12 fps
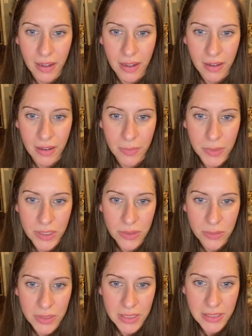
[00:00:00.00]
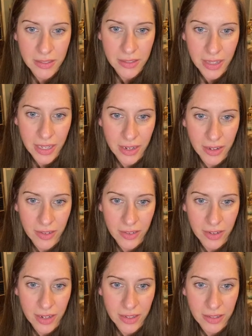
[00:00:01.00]
Wish you were still there and
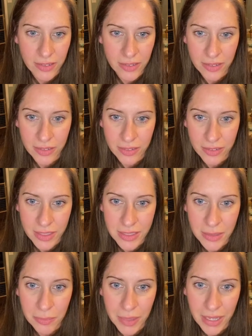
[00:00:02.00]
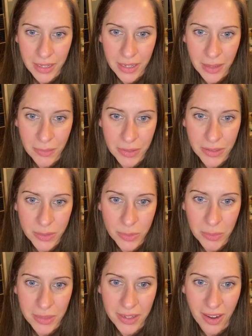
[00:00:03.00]
I knew you because the bad neighbors would be
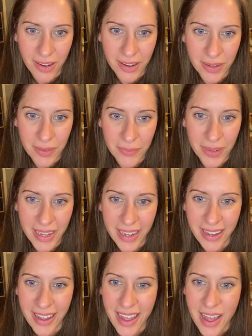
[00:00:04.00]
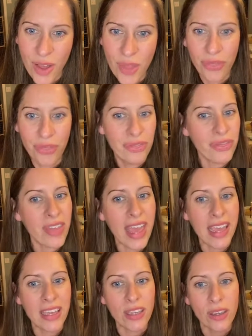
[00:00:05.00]
gone in a week.
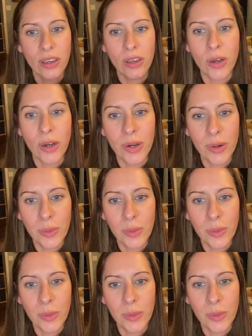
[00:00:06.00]
Thank you.